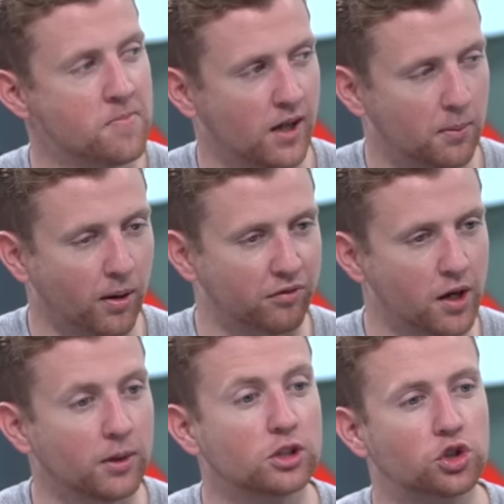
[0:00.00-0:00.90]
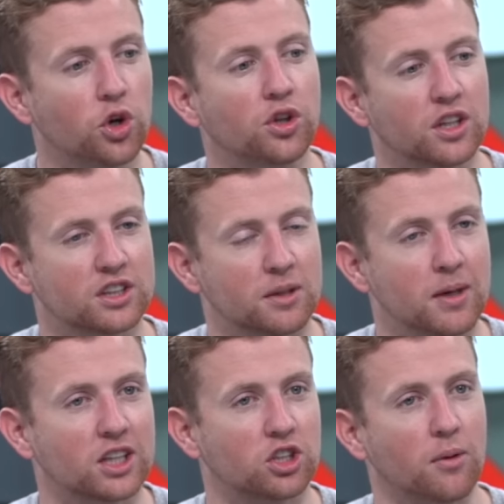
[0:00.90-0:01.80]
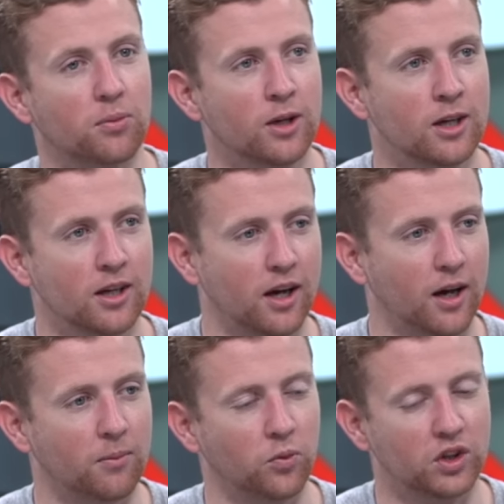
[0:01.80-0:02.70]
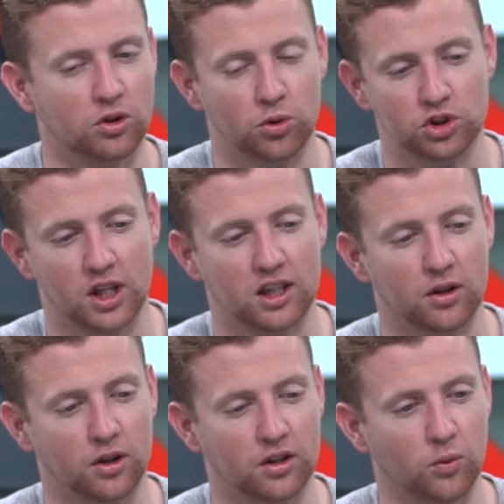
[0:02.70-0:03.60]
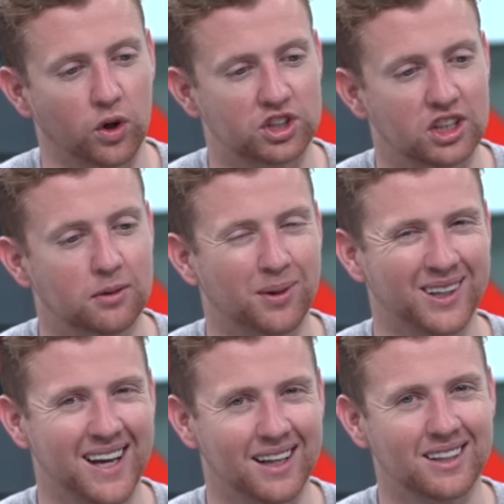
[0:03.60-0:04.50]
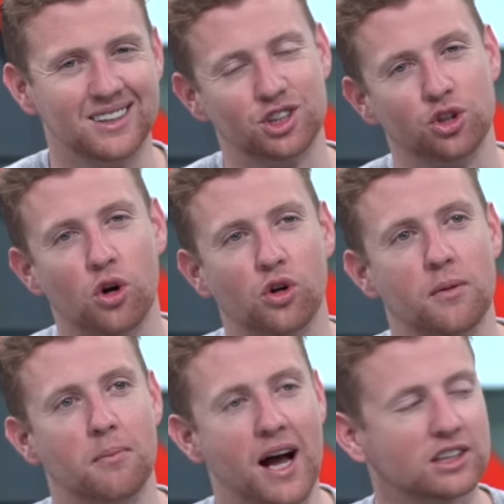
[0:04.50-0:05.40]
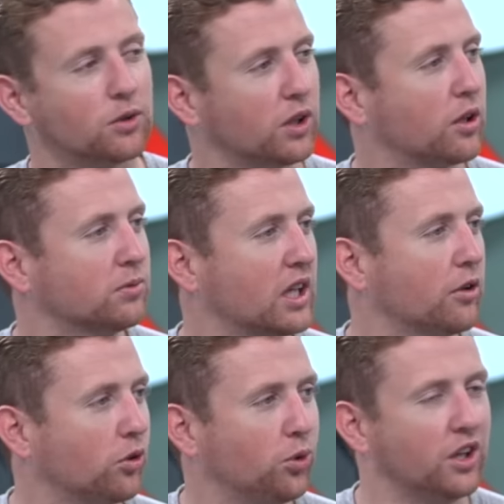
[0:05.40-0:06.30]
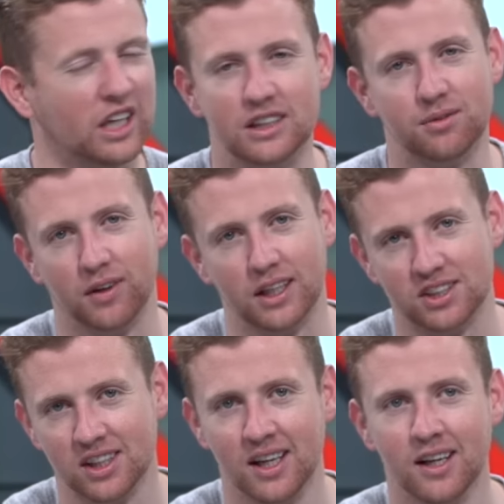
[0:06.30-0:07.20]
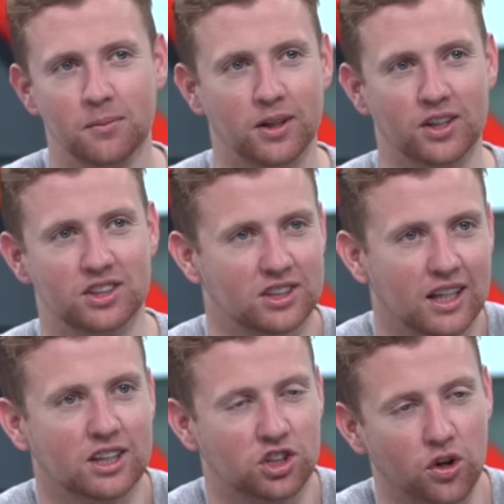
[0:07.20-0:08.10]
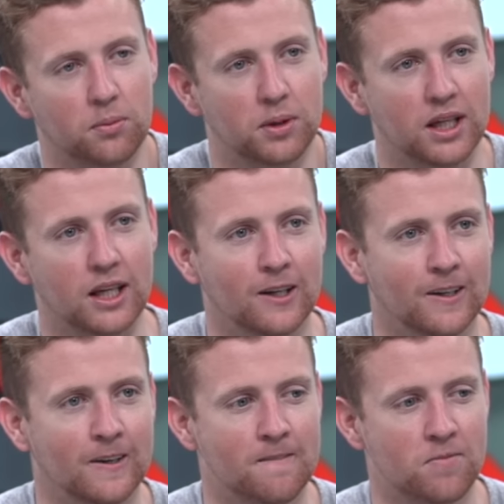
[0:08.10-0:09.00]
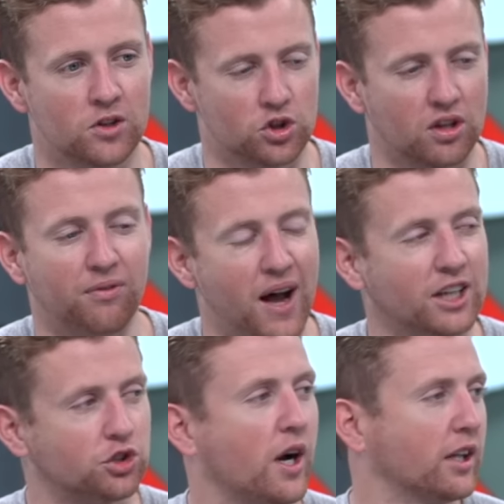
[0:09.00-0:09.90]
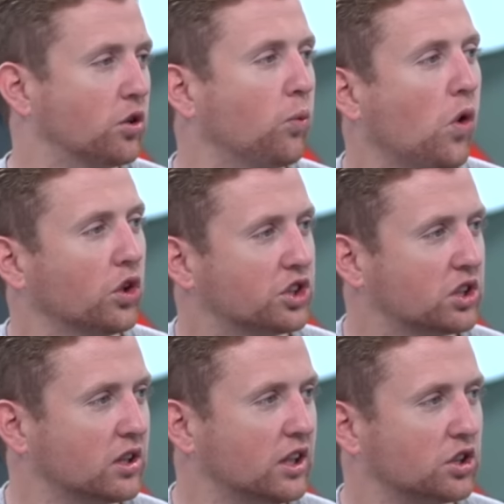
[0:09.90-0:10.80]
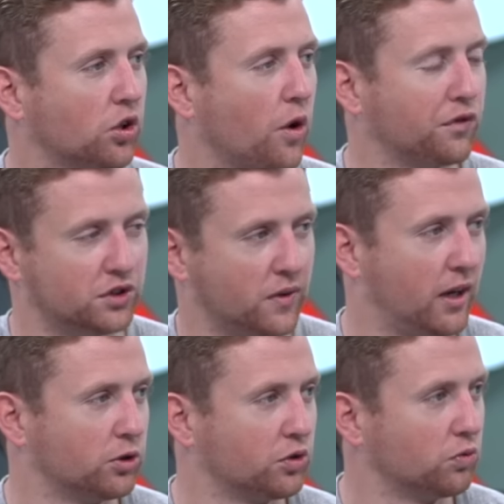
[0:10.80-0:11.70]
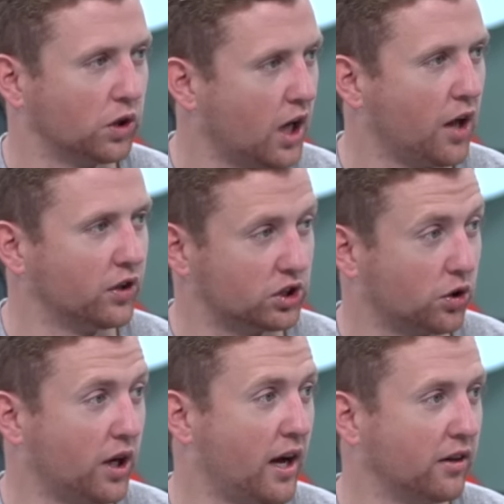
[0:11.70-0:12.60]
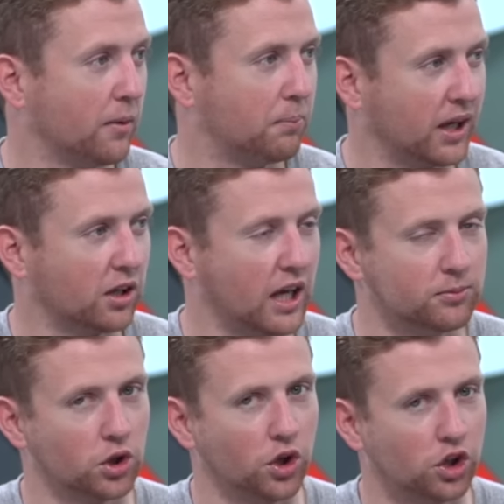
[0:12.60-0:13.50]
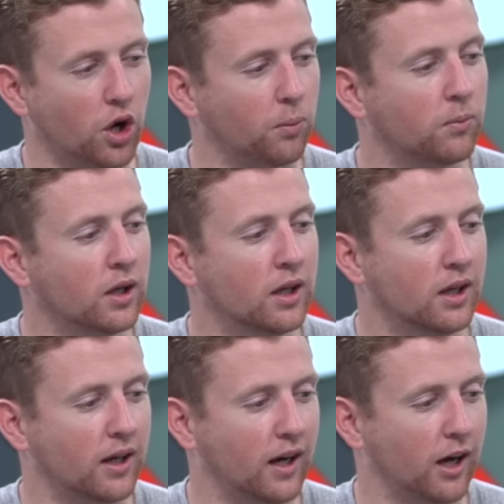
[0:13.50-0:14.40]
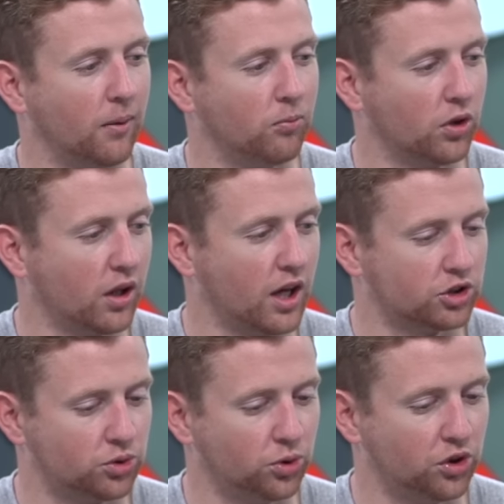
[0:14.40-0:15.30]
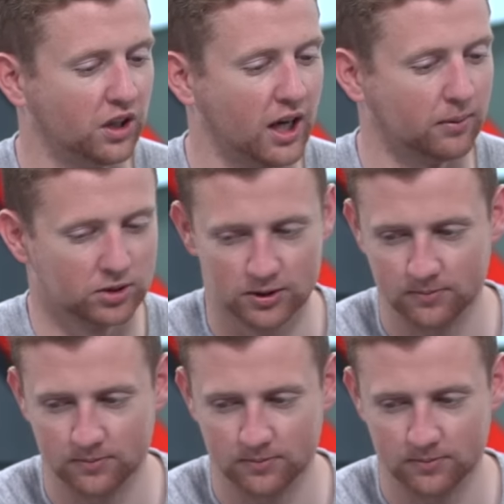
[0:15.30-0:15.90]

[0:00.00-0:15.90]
above them. It's good that there's a mix up who's taking the one seed. But again, it's not going to matter when it comes down to who they need to face, because it's going to be just a fast track towards the Eastern Conference Finals regardless. Their bigger games are going to come with the last 2-3 games.